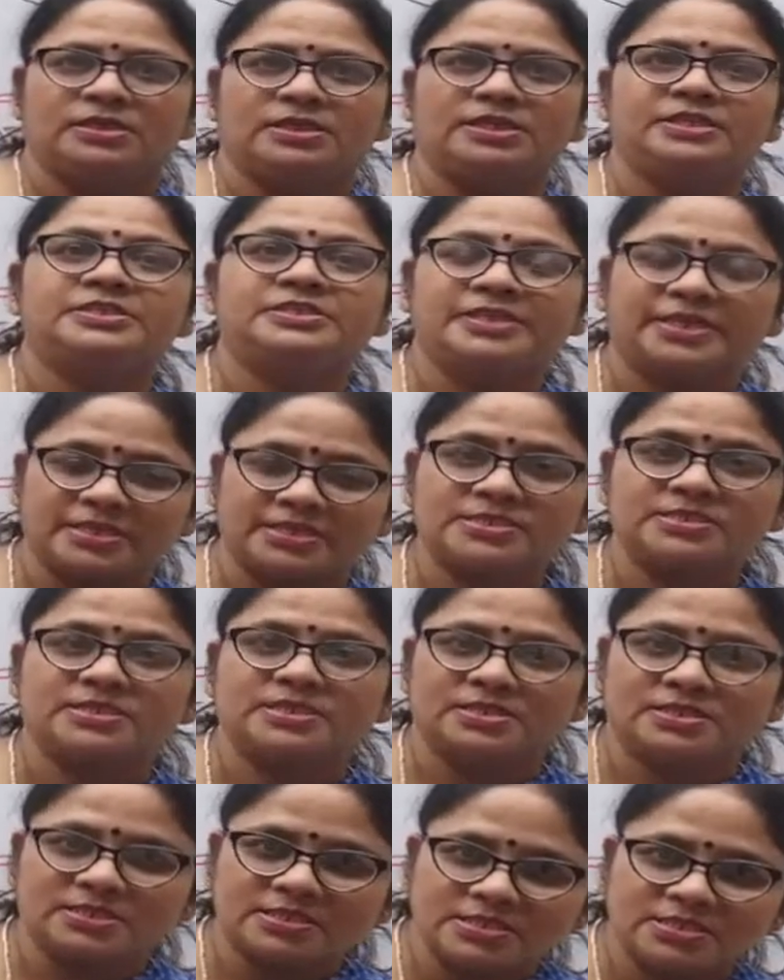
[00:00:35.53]
It
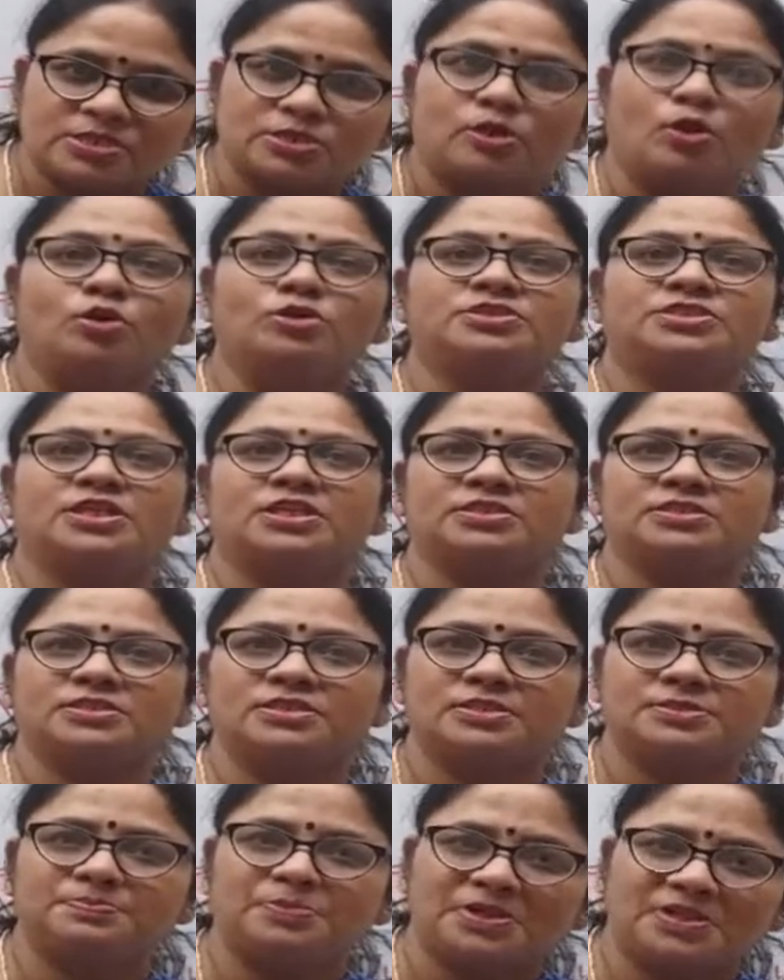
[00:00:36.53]
is slow
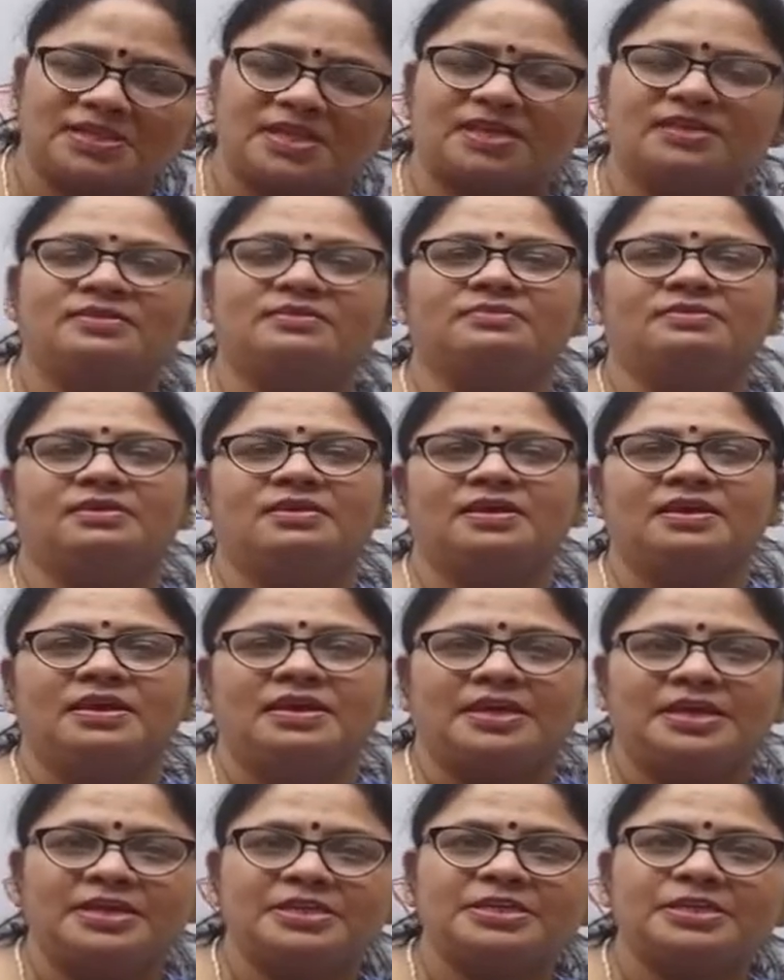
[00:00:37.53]
changes, but then
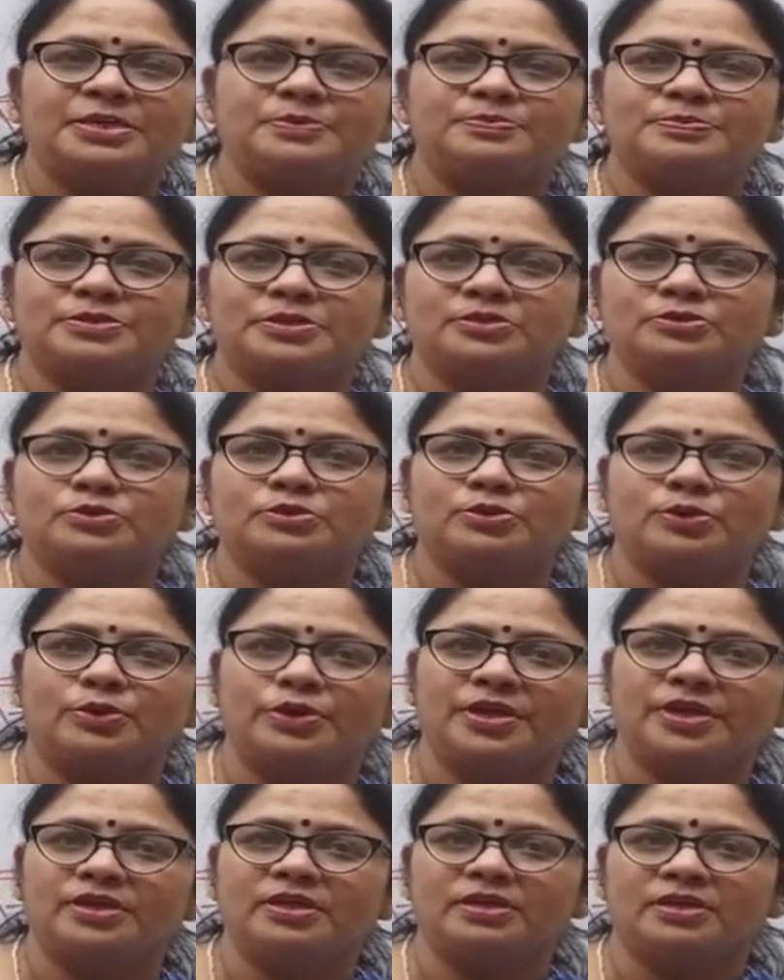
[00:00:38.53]
it keeps on
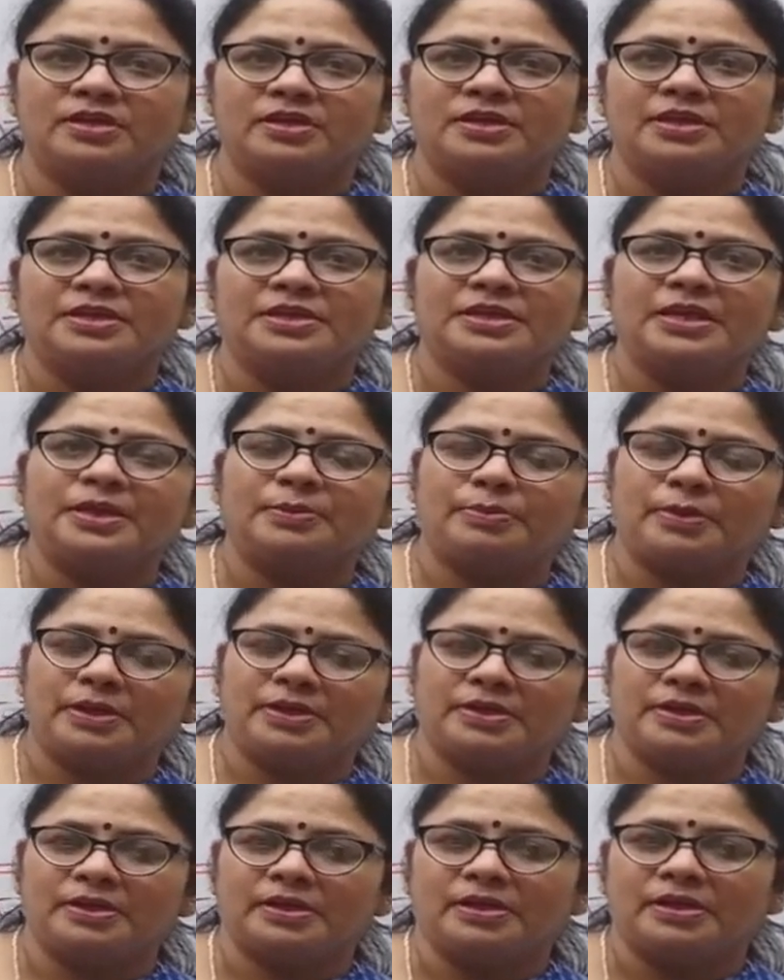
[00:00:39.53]
growing day
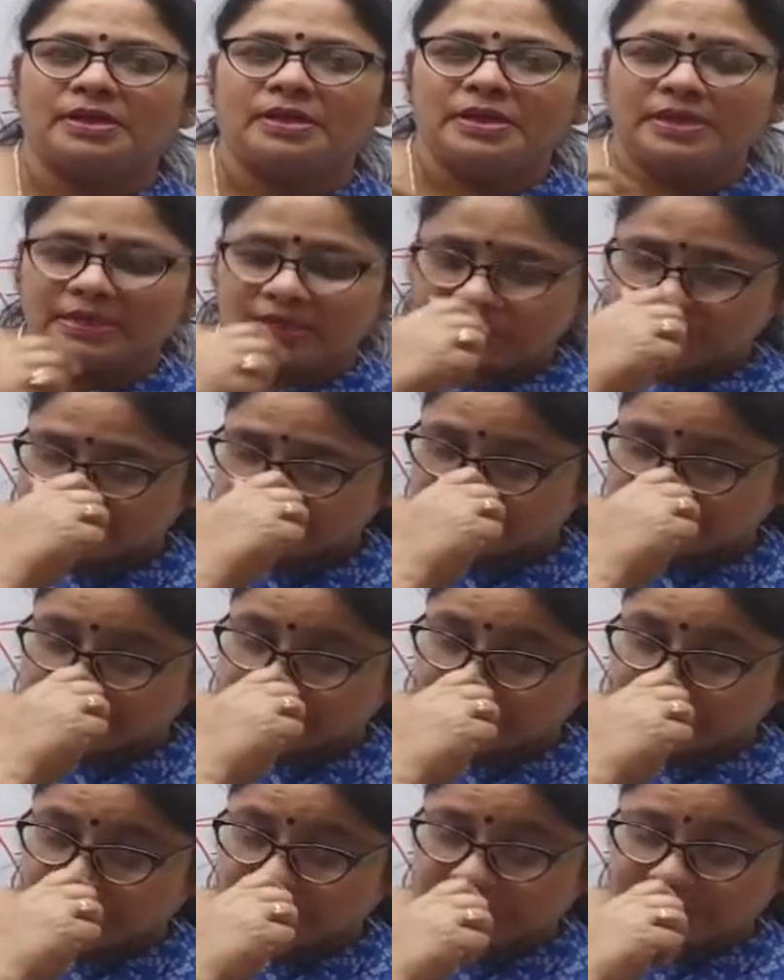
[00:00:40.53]
by day. In the
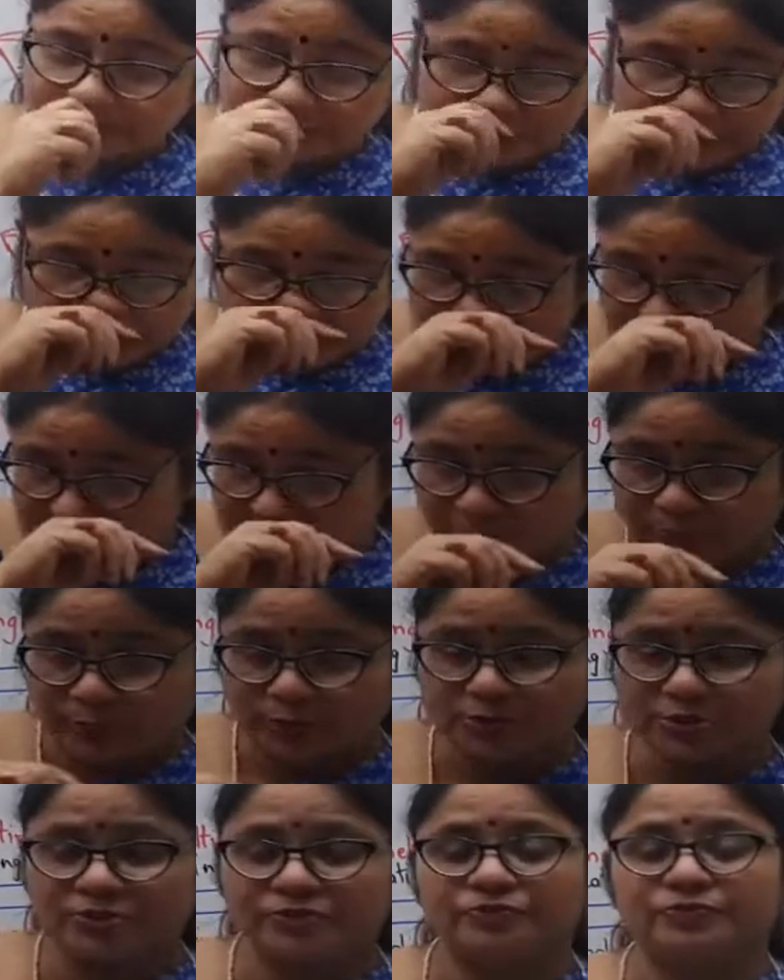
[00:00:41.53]
same way, children,
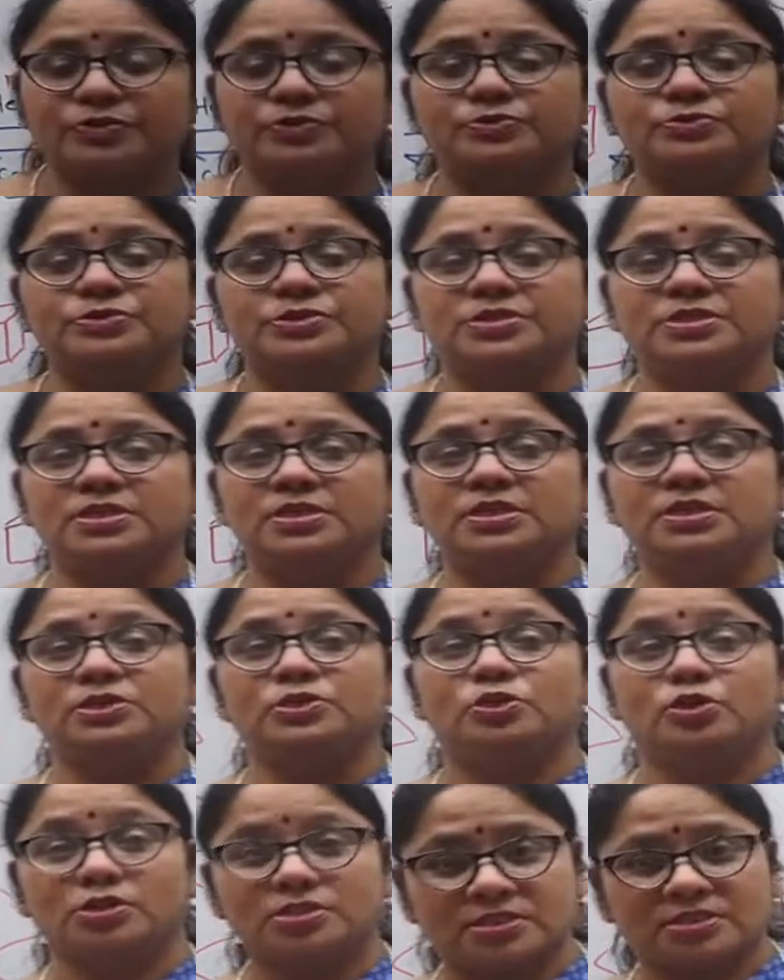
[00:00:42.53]
suppose if you
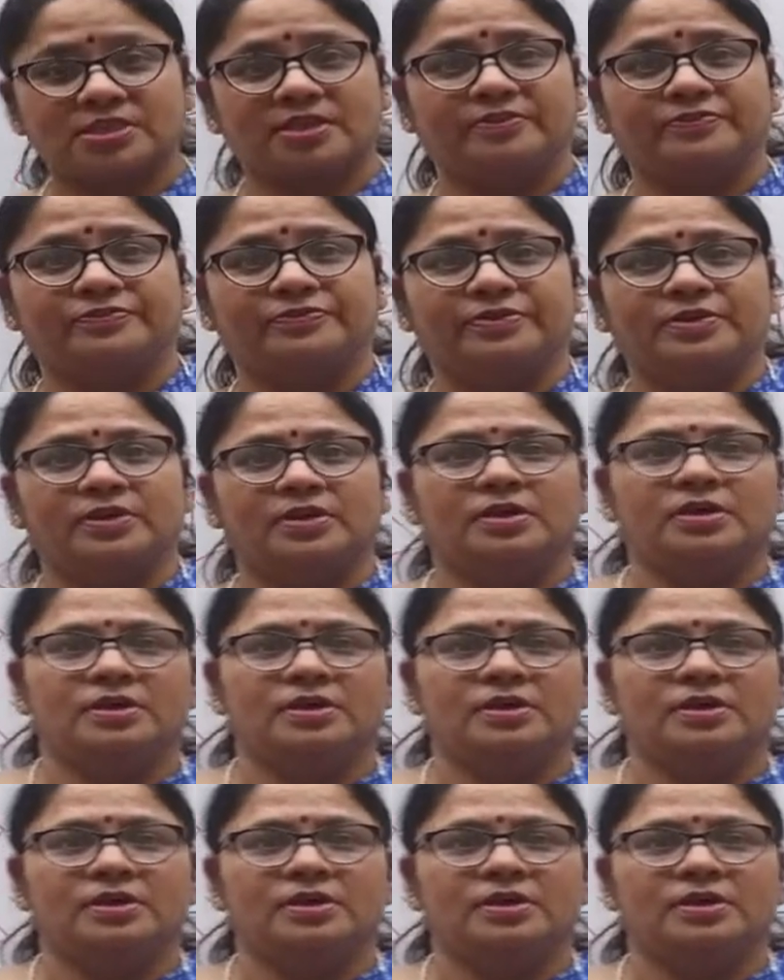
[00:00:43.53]
see yourself,